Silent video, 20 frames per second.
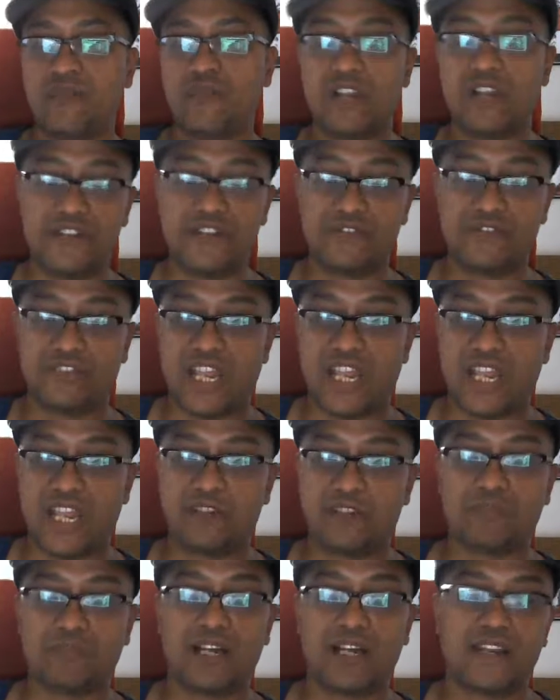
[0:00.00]
use the
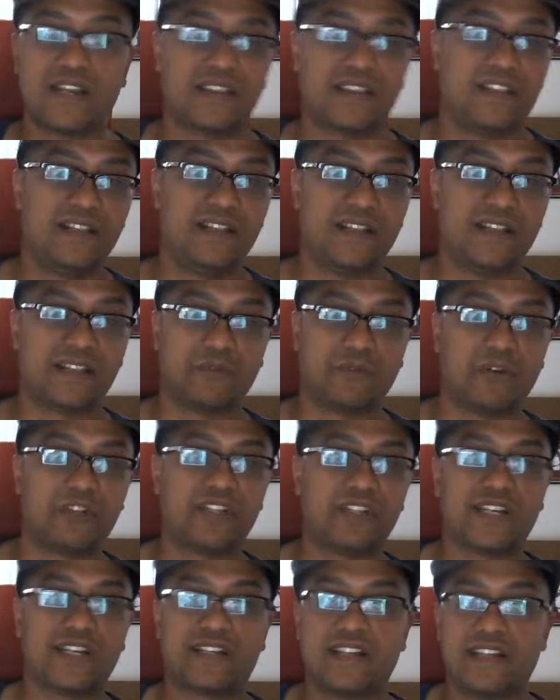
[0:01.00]
ink blot thing, like the
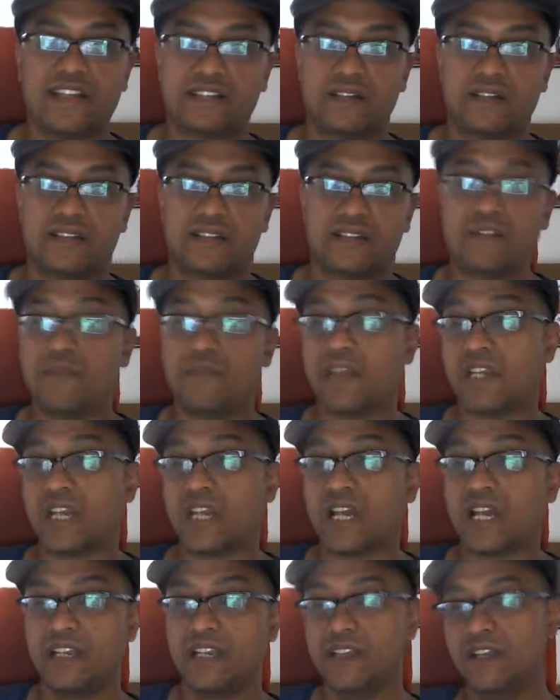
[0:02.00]
Rorschach test. Some may
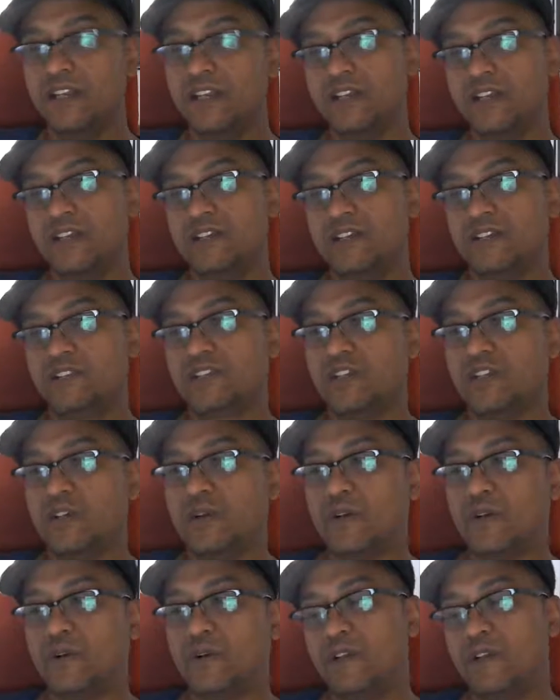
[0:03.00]
not.
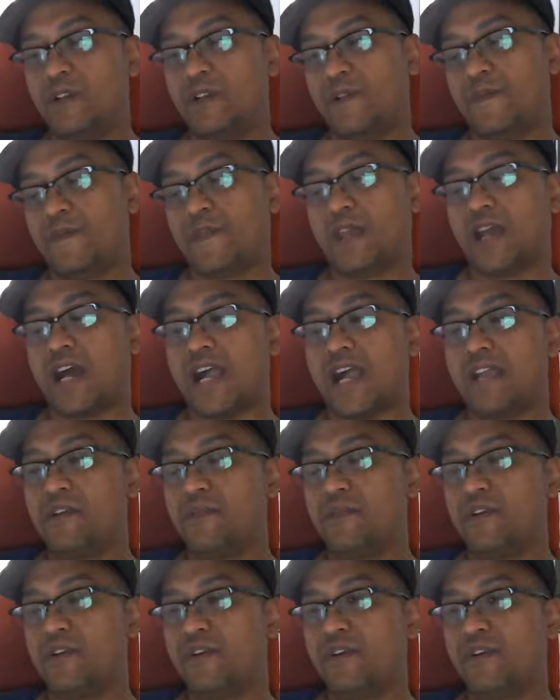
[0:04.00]
So I
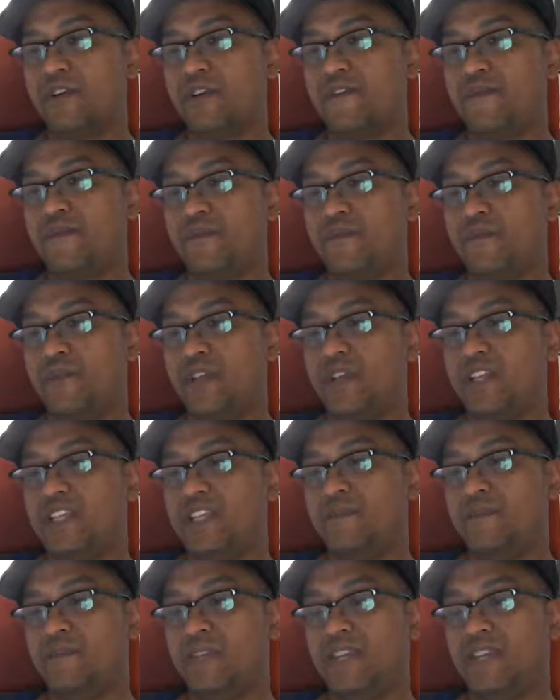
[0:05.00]
don't know if
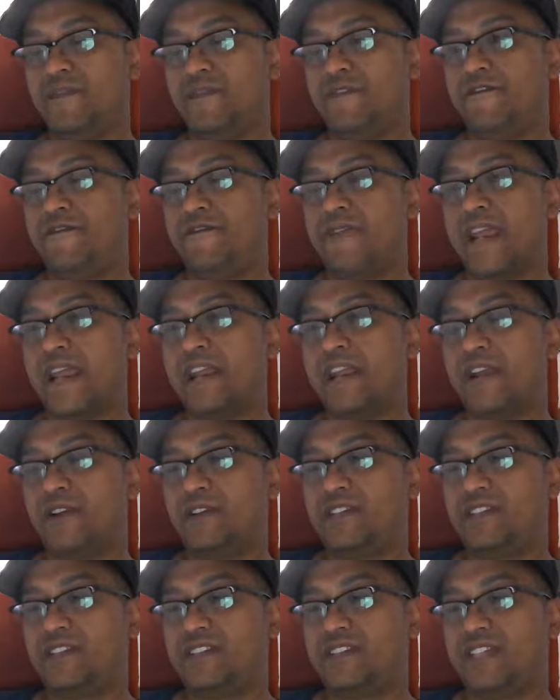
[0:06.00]
it'd be even
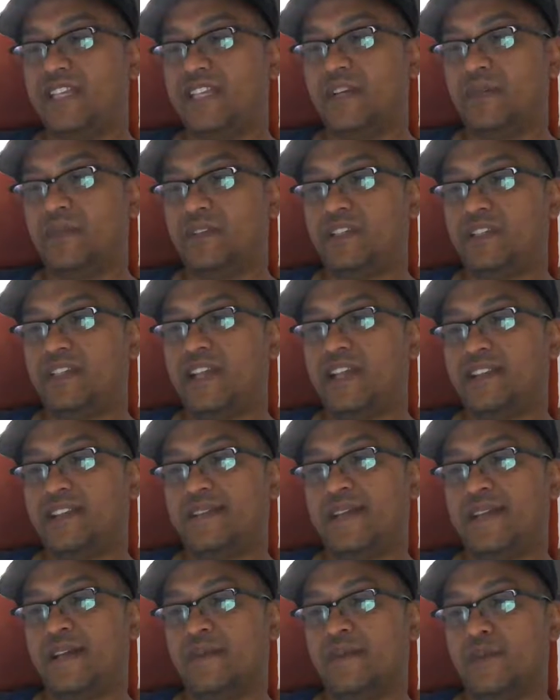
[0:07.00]
fair to say there was a
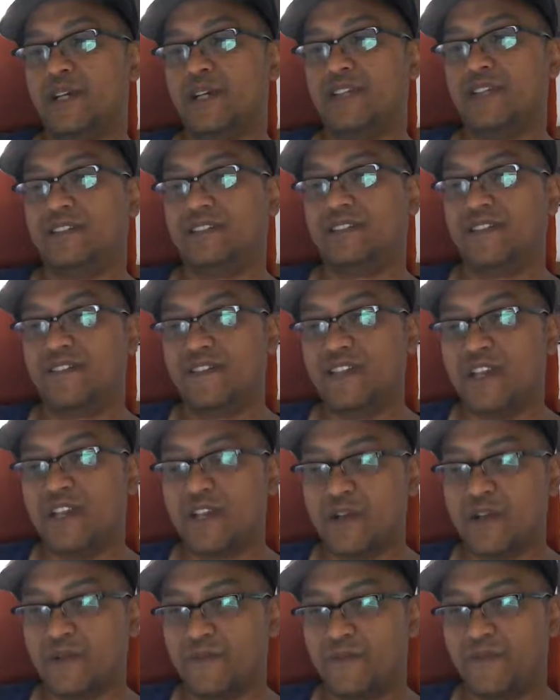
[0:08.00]
test that was,
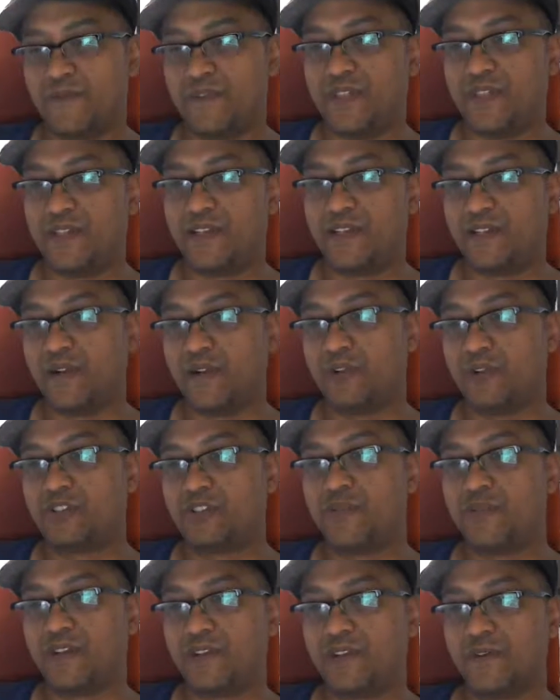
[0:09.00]
the
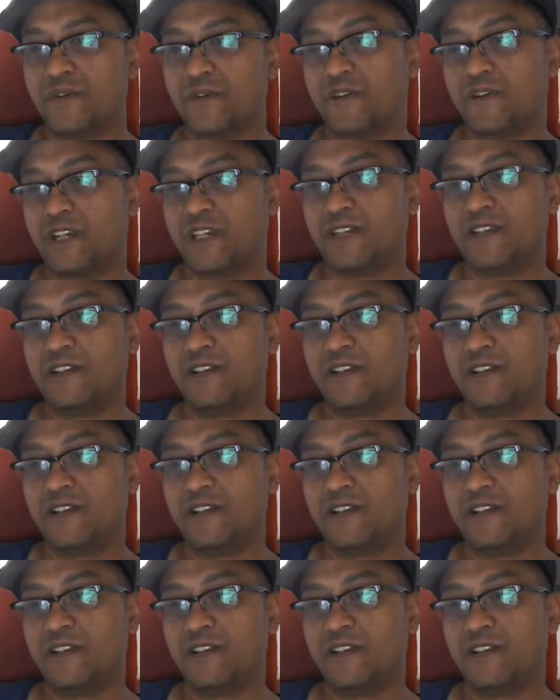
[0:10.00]
ultimate authority.